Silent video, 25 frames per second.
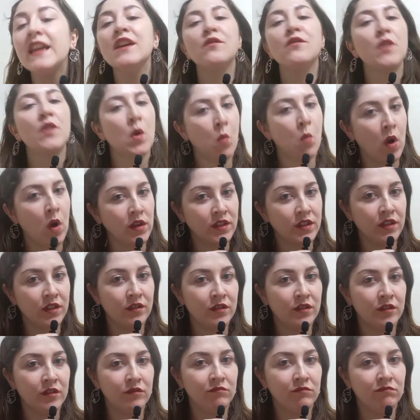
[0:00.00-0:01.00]
I wanted
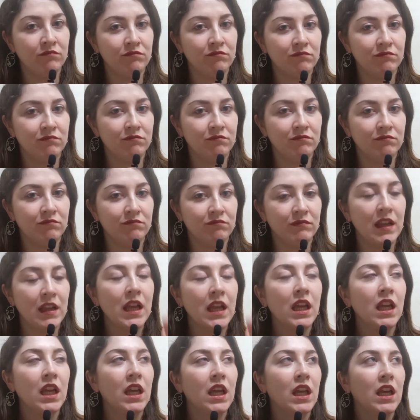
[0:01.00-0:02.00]
to.
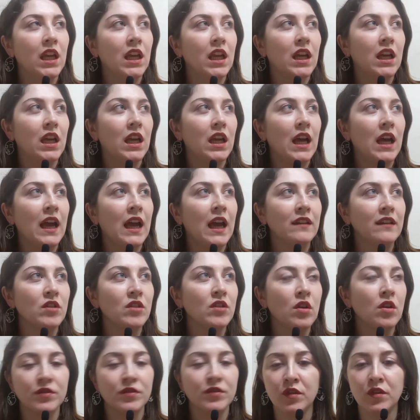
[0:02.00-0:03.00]
And
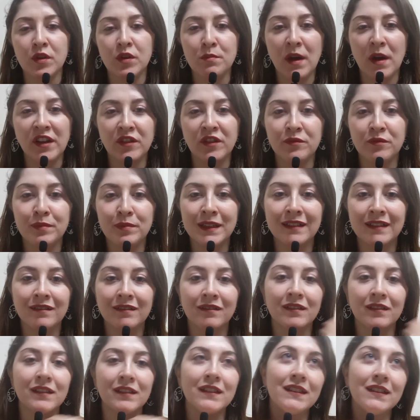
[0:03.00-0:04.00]
also there might have been
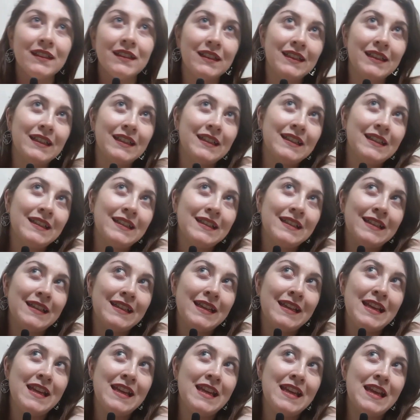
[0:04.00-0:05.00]

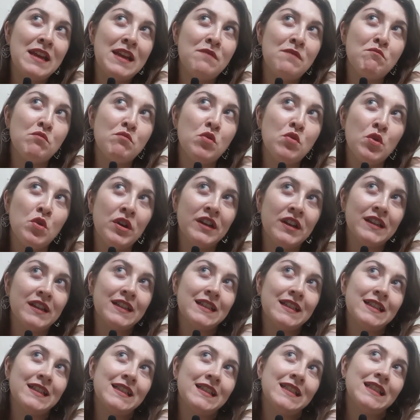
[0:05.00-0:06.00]

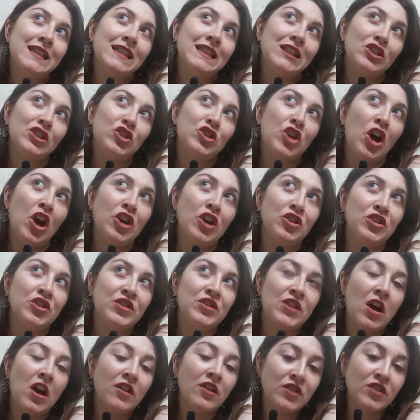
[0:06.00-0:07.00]
import charges
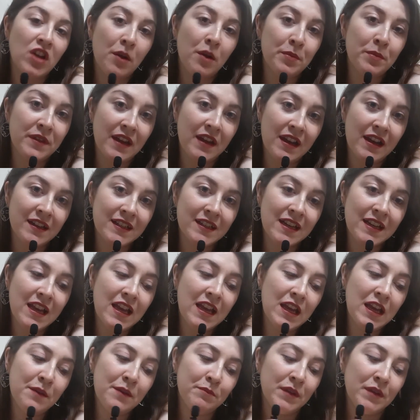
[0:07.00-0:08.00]
on top of that,
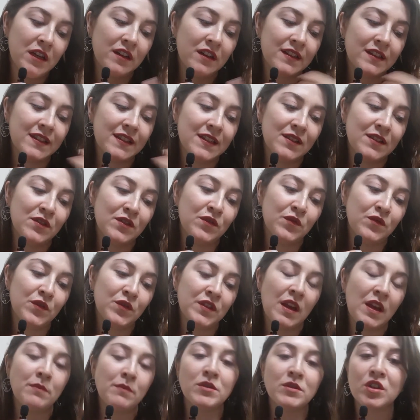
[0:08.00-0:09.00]
because for
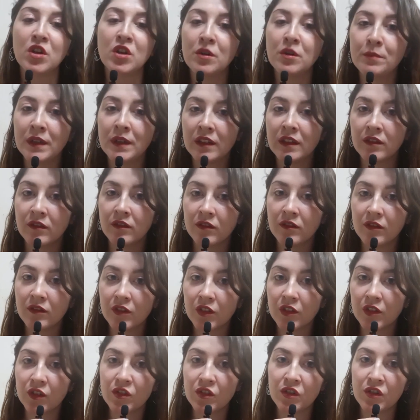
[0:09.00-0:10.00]
them to come in
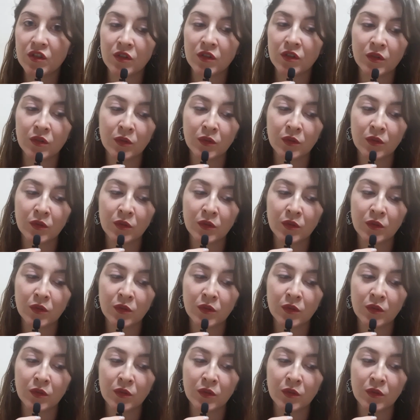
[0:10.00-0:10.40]
to